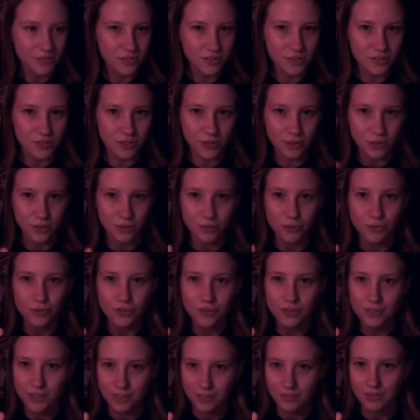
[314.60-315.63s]

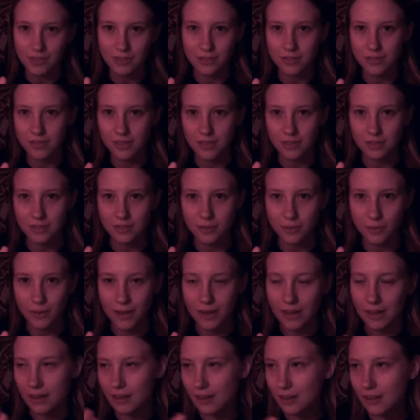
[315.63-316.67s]
delusions of these things,
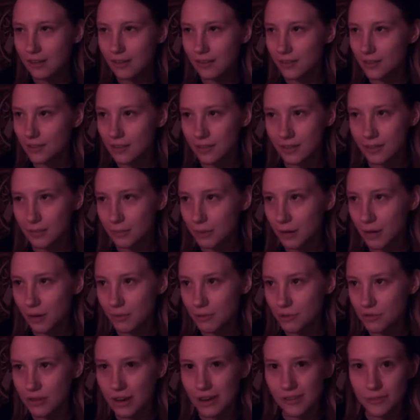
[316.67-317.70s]
okay? They're gonna probably
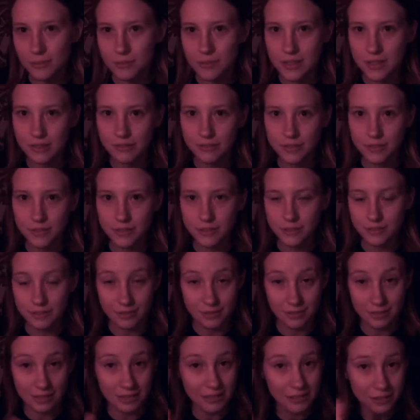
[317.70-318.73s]
drive themselves
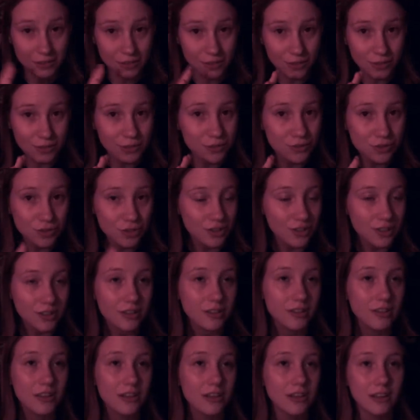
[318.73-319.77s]
a little
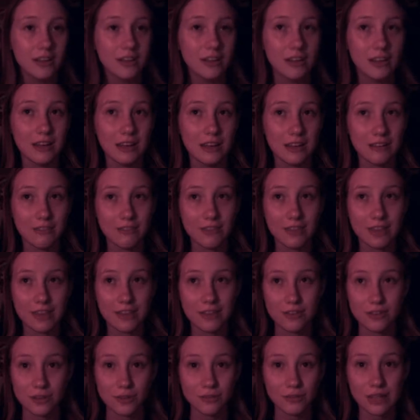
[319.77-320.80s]
delusional if they
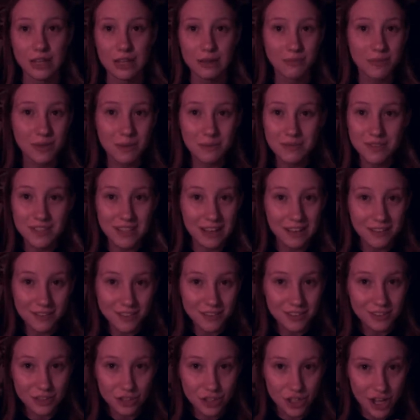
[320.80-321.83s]
don't keep themselves
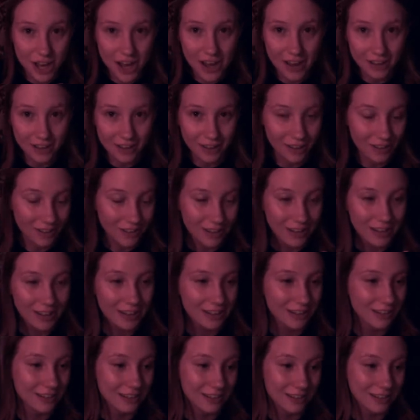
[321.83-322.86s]
in check,
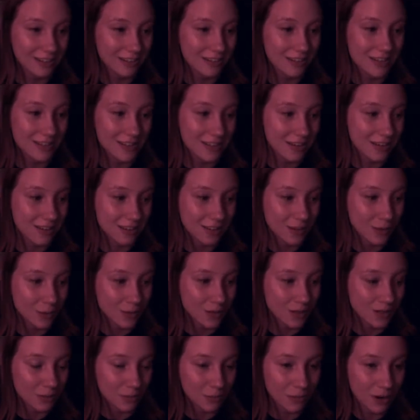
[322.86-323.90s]
alright? And they're
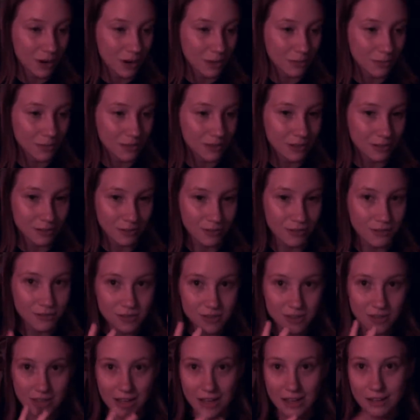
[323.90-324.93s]
going to probably lose
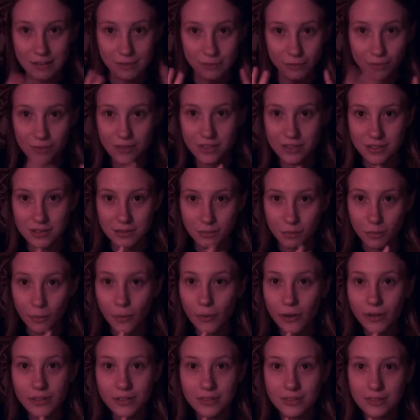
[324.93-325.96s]
sight of what's
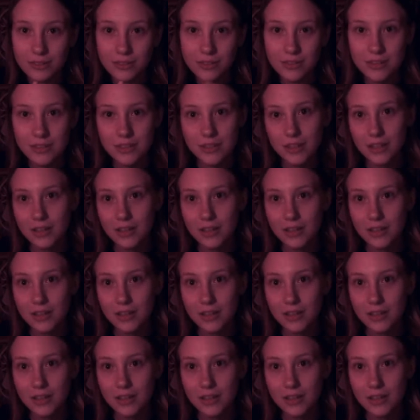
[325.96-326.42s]
important